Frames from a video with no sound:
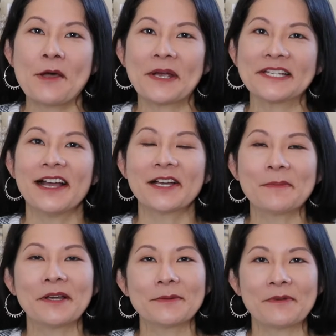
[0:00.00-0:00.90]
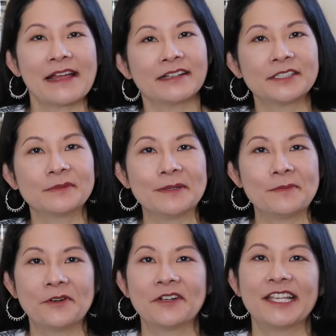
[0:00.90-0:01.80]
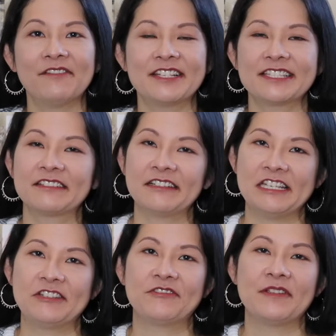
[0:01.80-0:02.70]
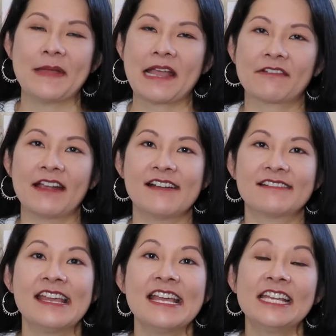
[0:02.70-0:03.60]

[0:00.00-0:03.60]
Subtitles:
where I talk about the brand a little bit more, give its little history and background,